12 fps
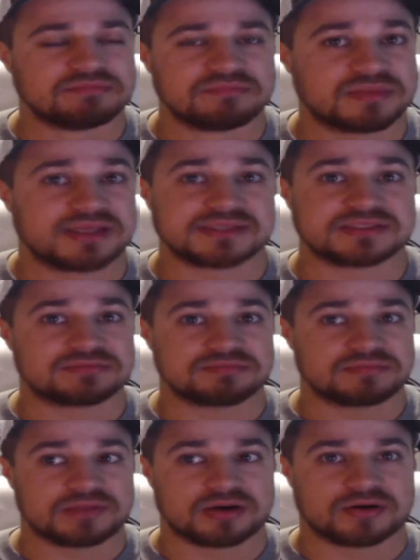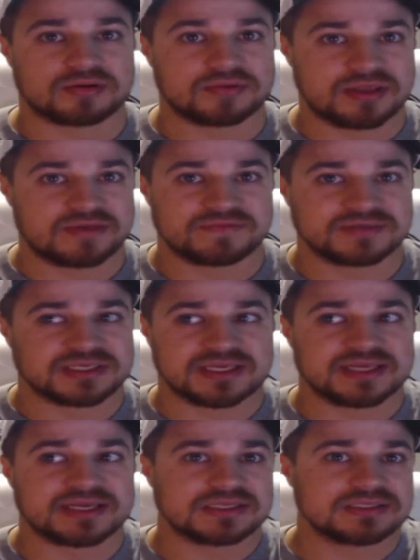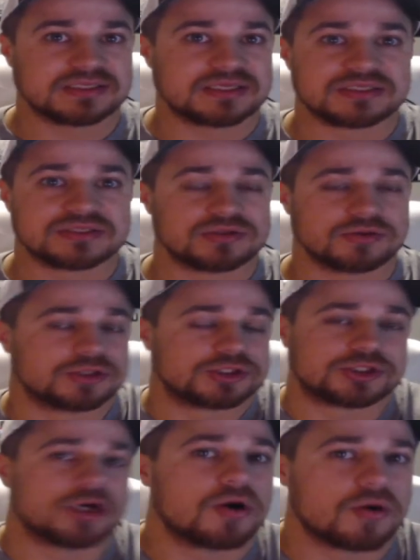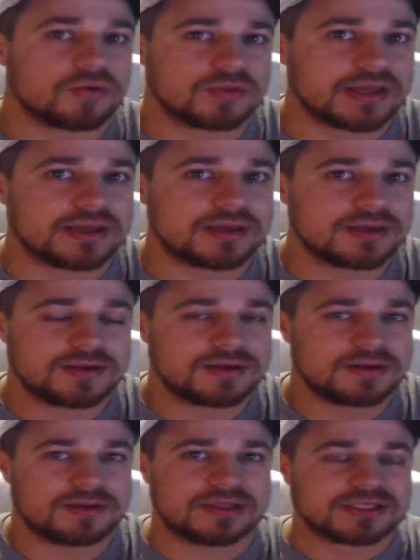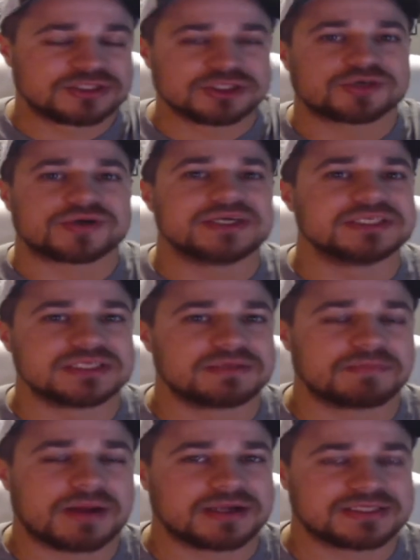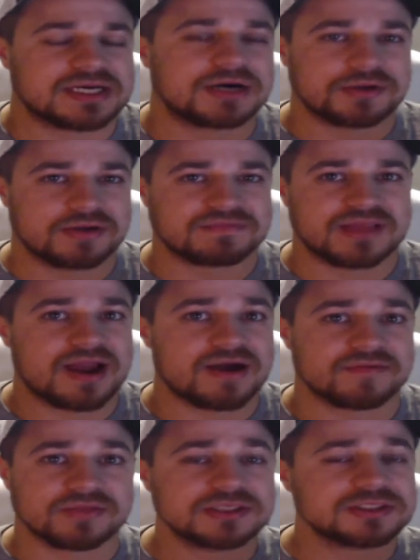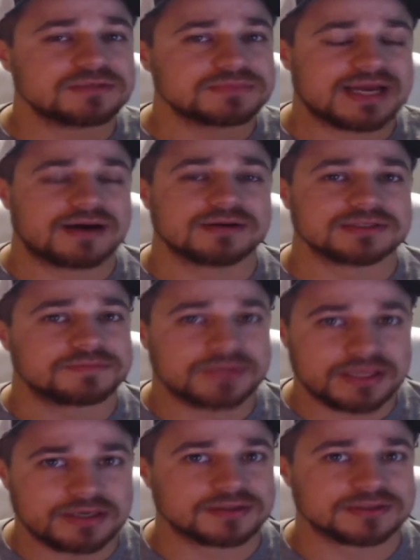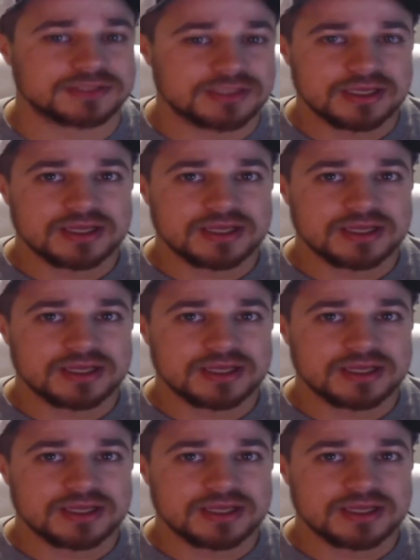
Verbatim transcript: unless you know even to get it into the show like it's just crazy amount of talent you have to have and there's some talented players